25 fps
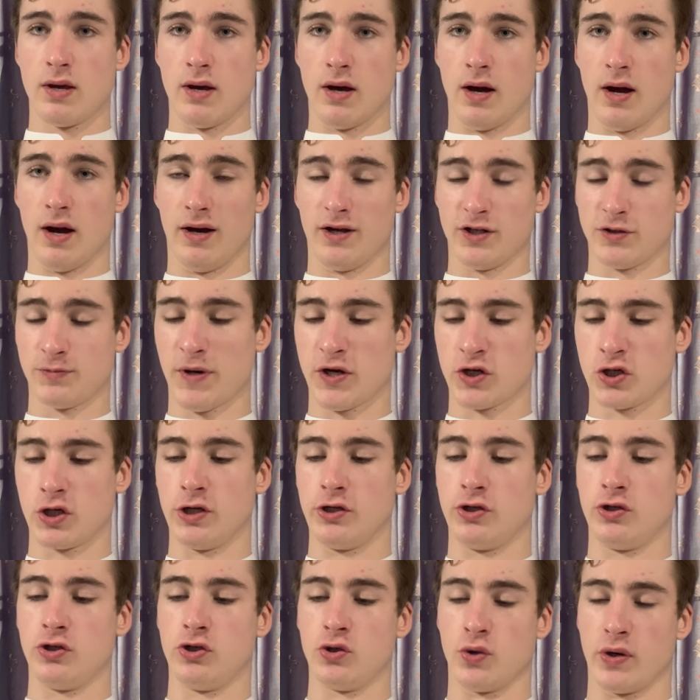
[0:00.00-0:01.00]

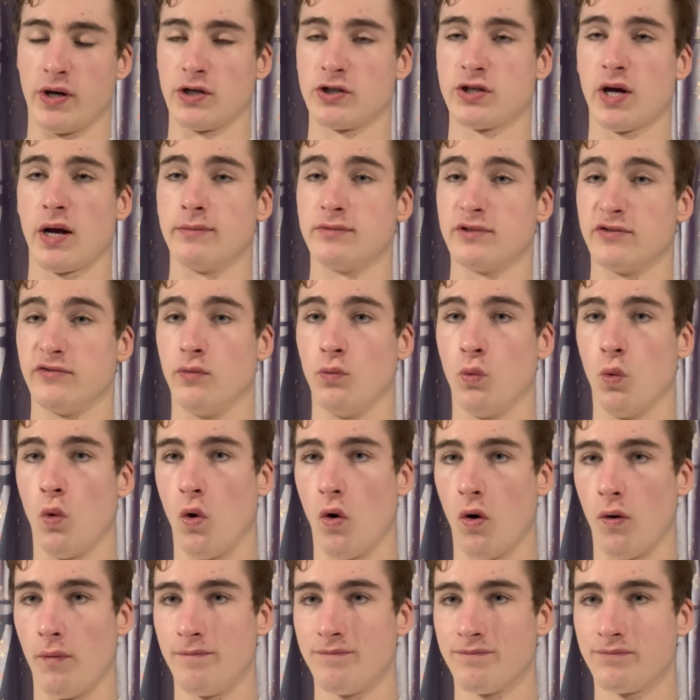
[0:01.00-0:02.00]
Especially during times of
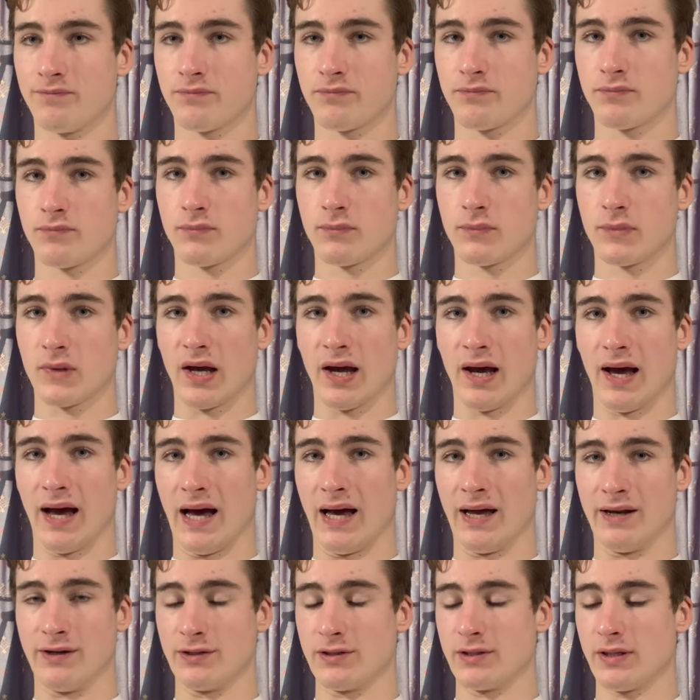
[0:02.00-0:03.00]
war.
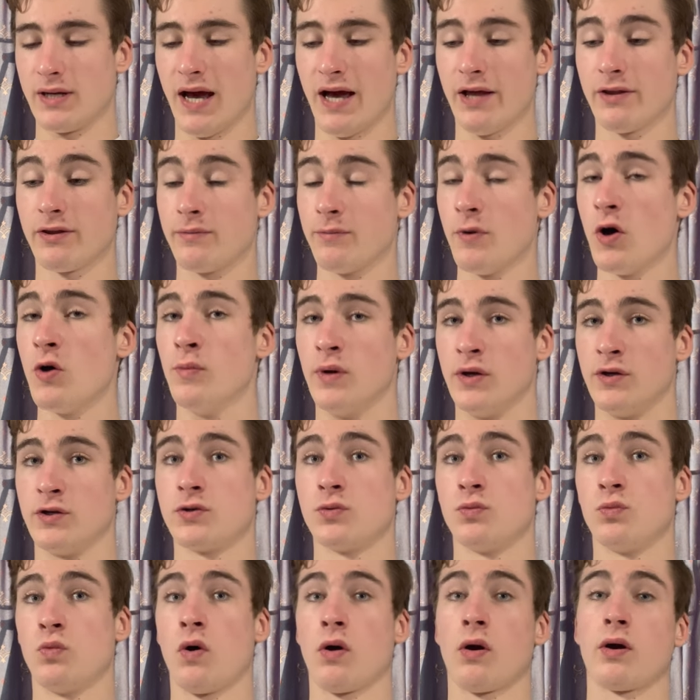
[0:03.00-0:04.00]
And at the
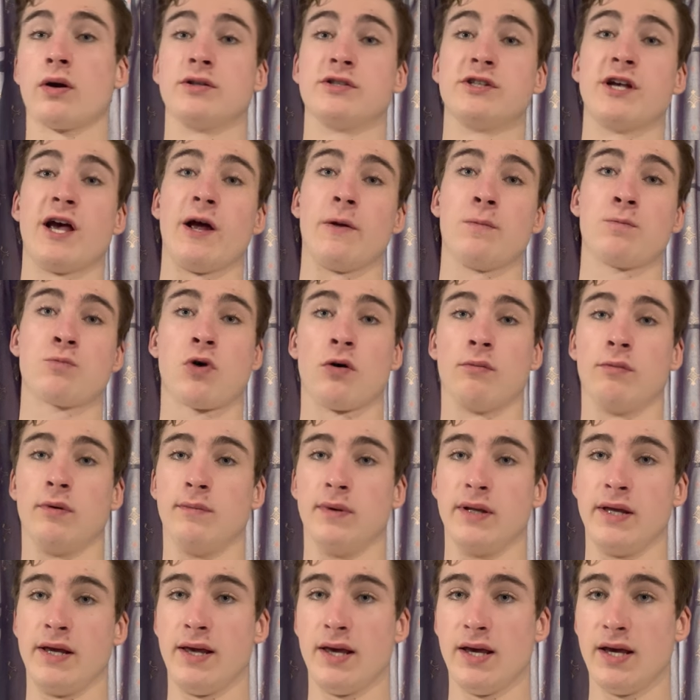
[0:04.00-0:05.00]
moment, one could say it
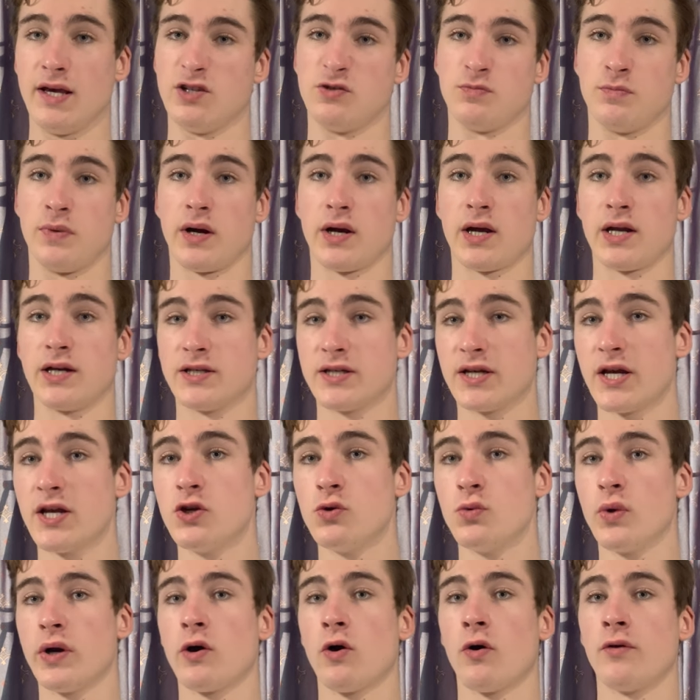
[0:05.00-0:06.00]
probably is, but
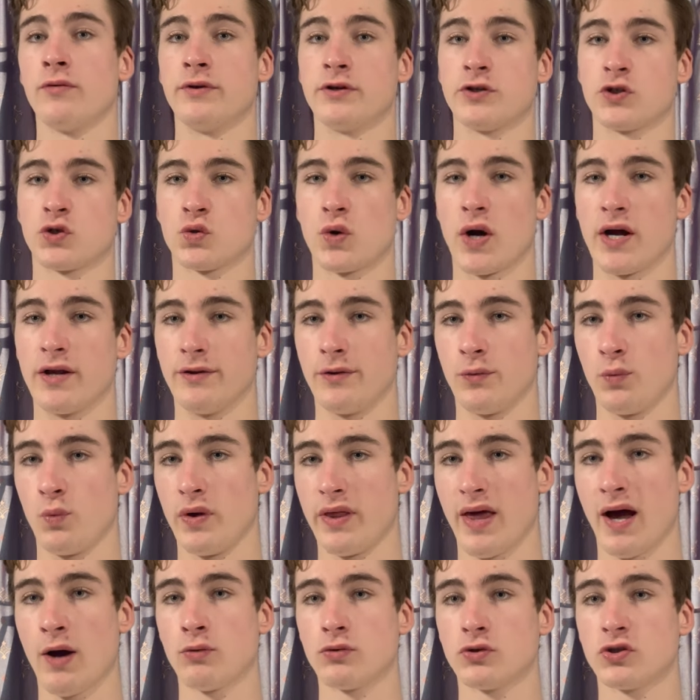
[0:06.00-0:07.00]
continuing on this trend
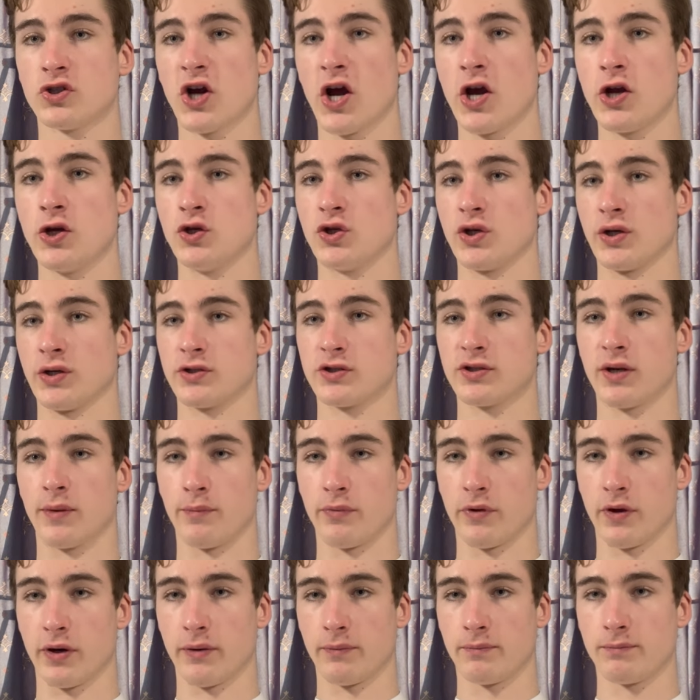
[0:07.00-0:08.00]
without changing
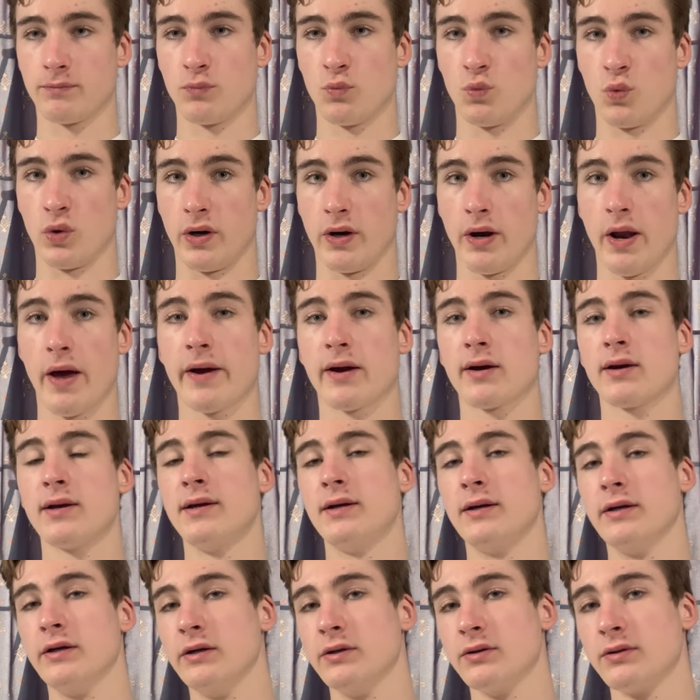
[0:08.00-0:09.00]
something would likely
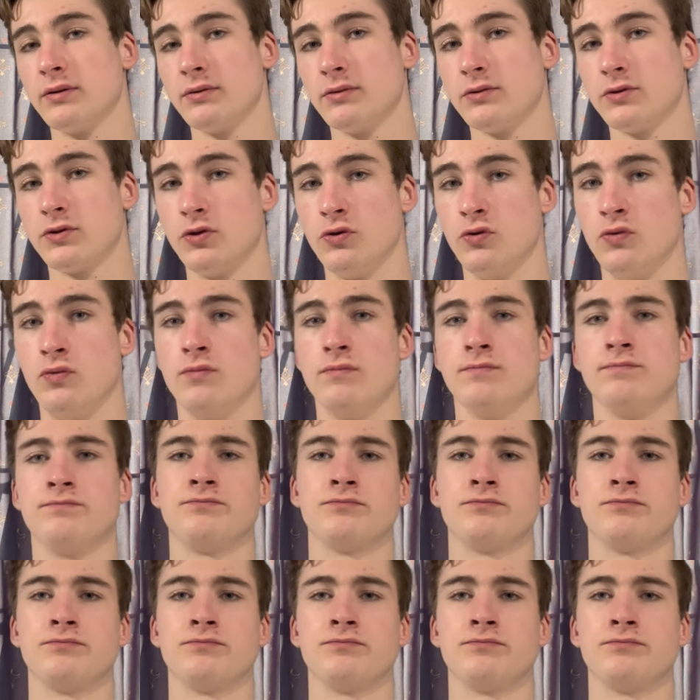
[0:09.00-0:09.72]
lead to